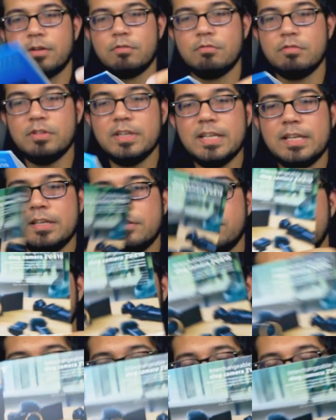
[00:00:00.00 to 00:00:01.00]

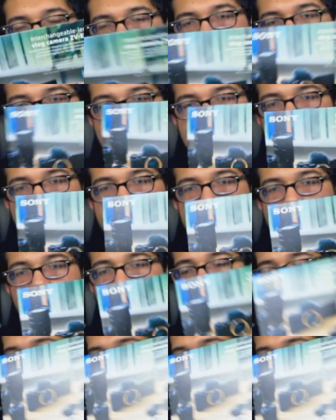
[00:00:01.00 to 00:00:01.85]
really advertising this.